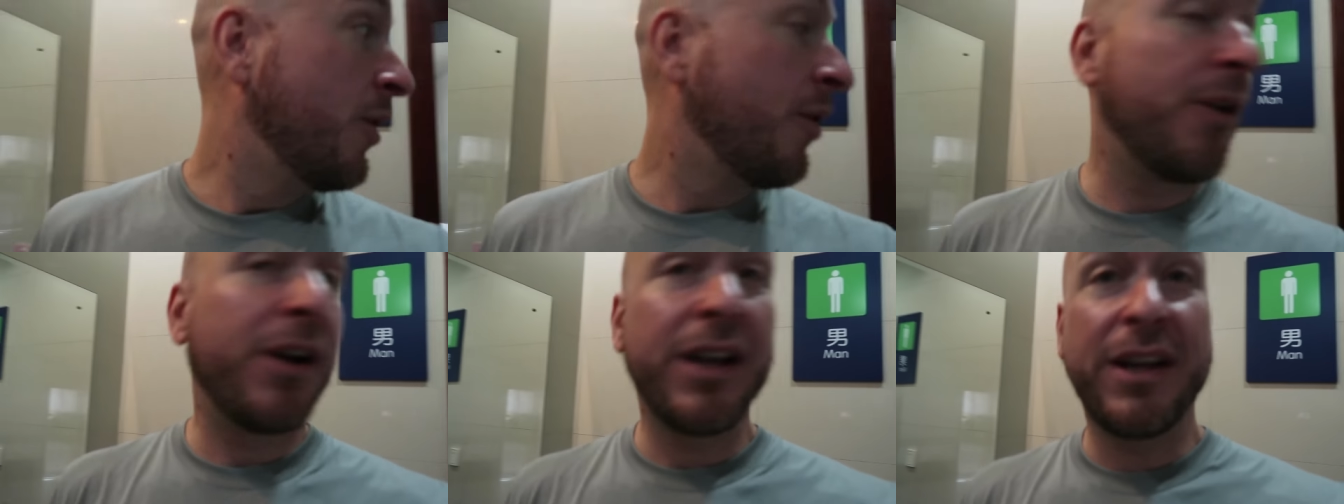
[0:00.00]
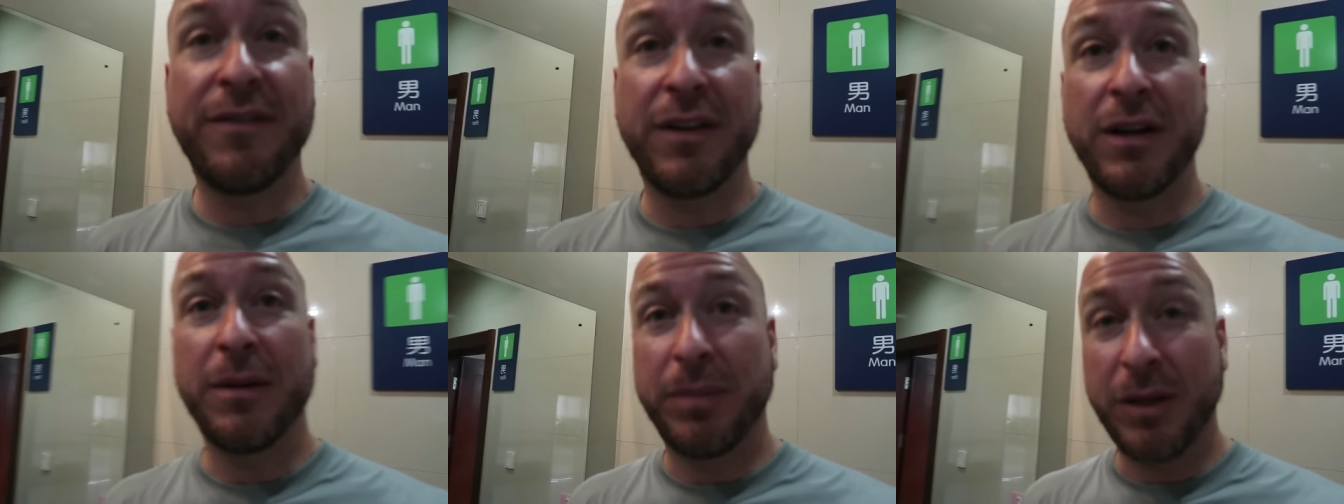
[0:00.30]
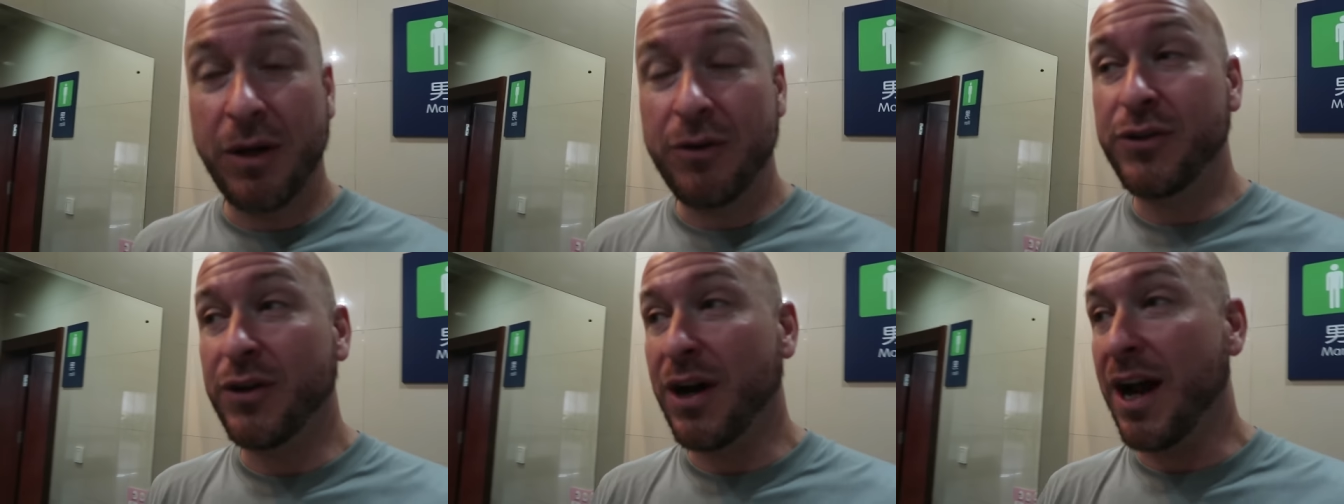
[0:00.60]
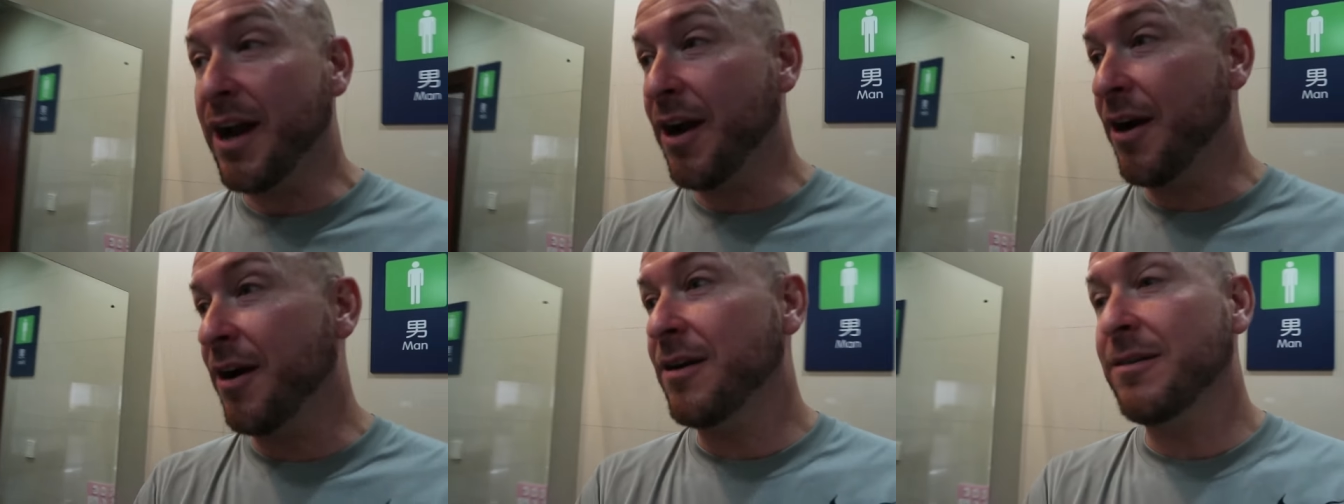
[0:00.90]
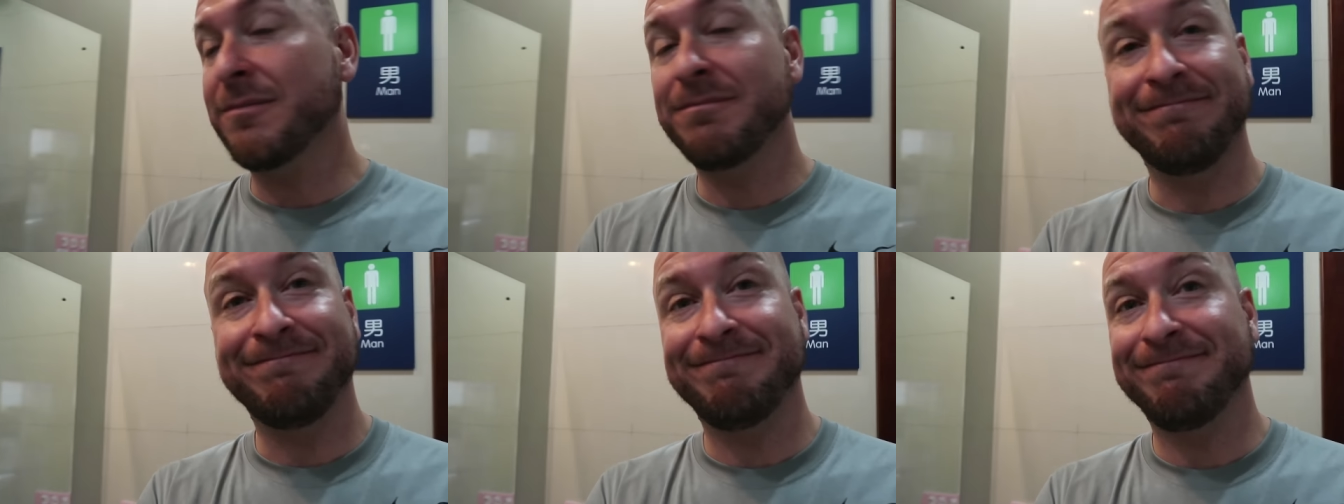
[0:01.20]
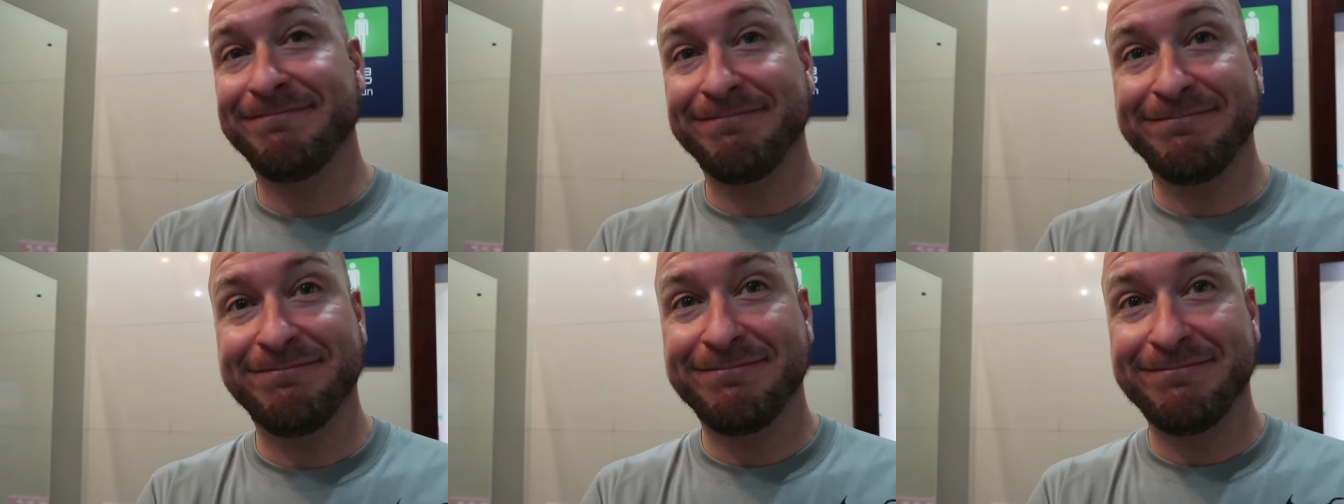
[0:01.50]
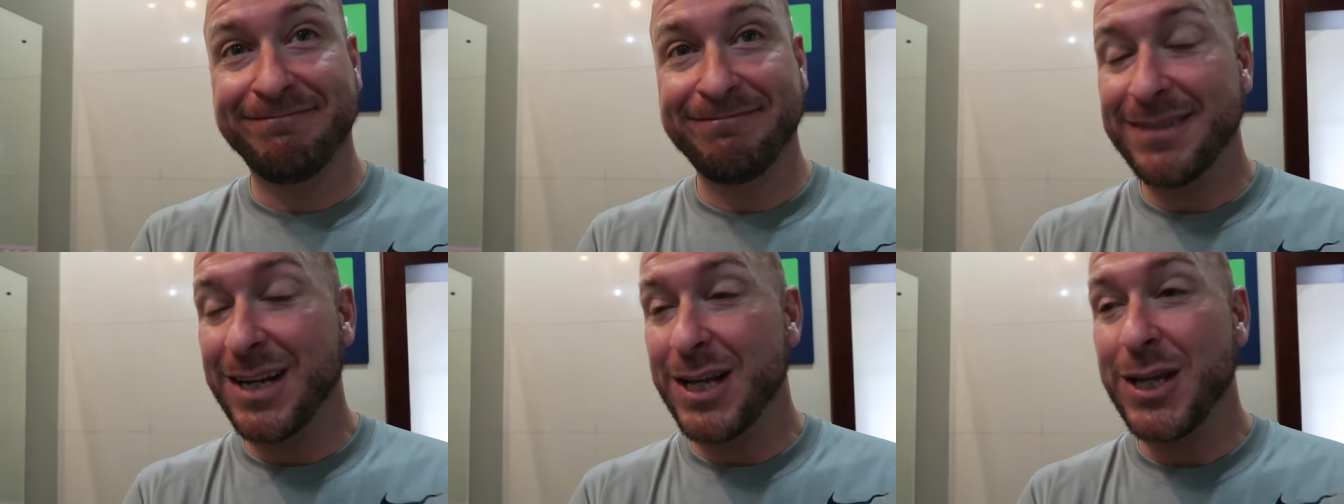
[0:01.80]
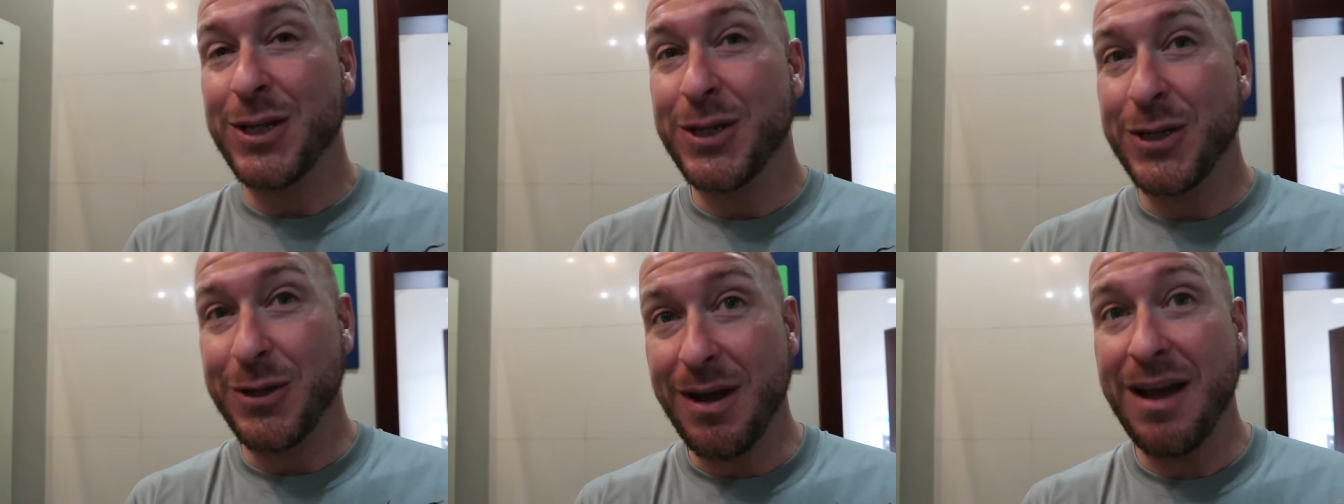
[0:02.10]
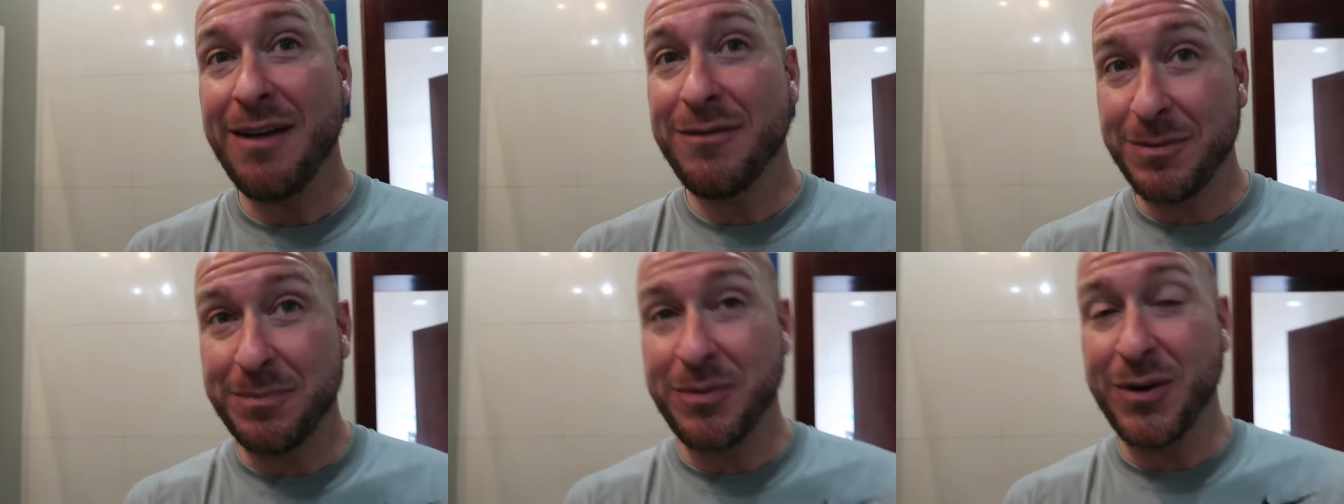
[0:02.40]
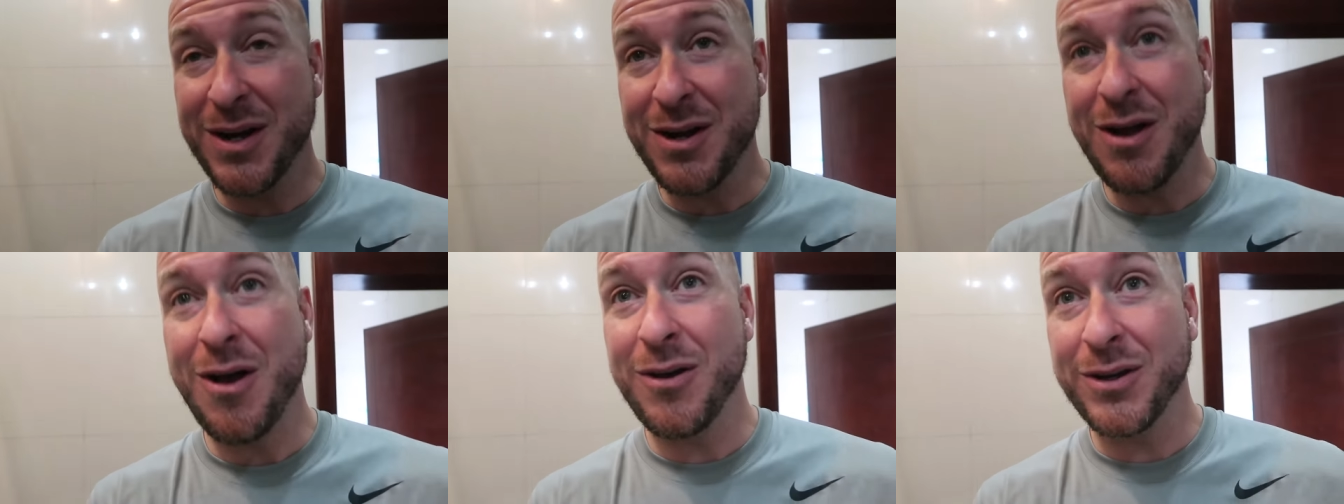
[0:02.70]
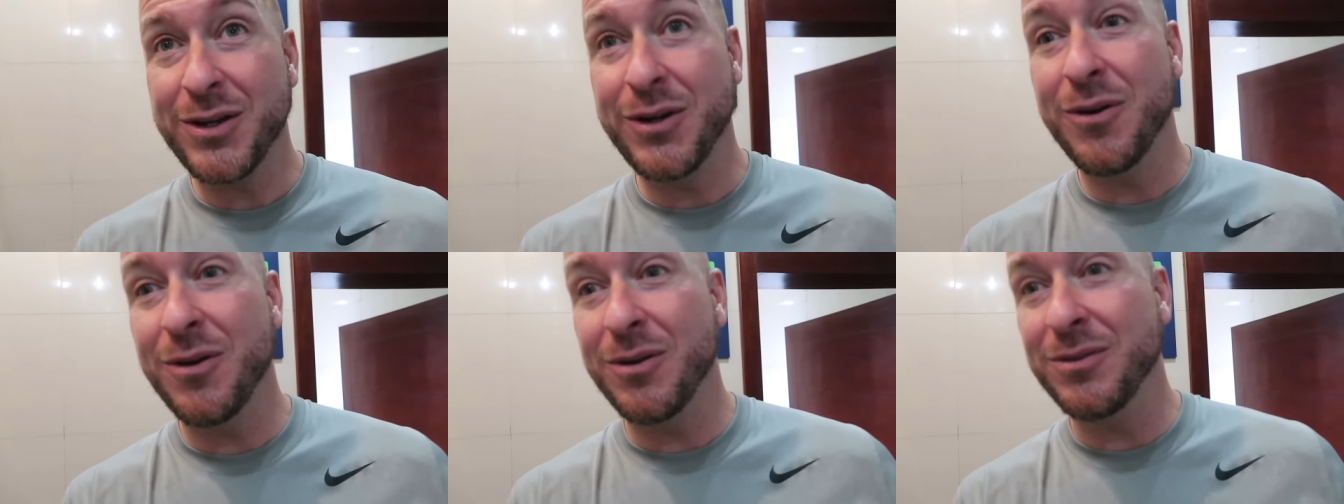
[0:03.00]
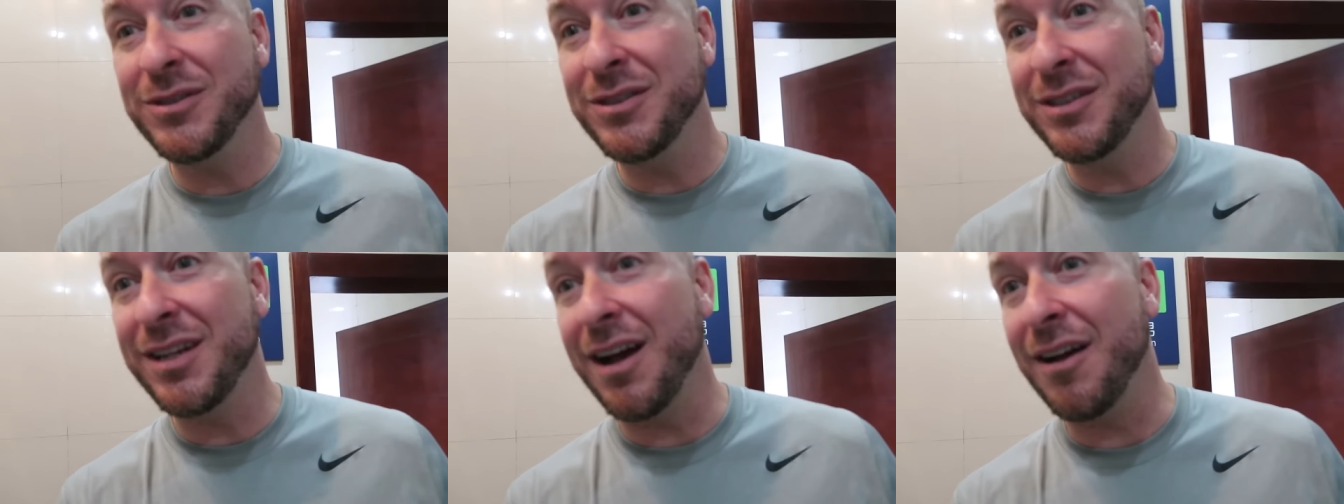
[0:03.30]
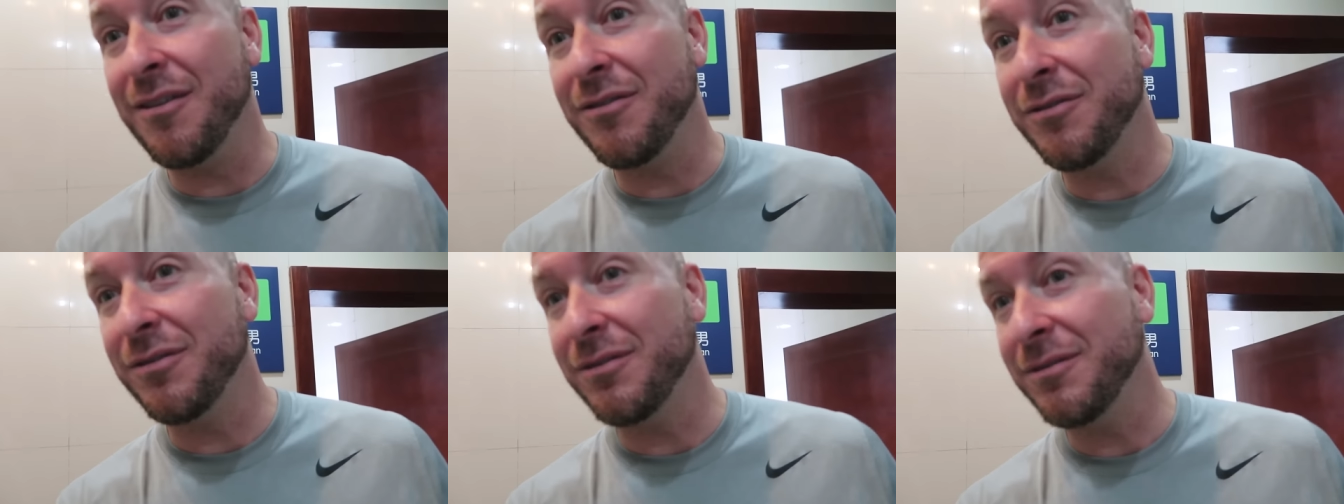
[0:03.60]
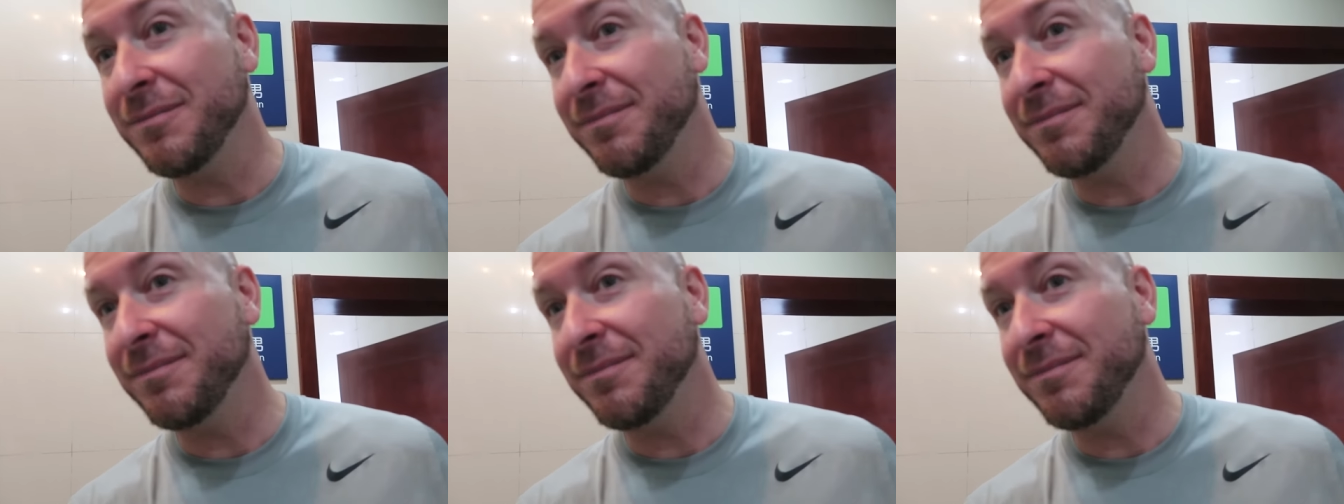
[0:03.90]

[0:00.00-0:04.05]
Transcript: or even a blow dryer. You have to bring all your own stuff.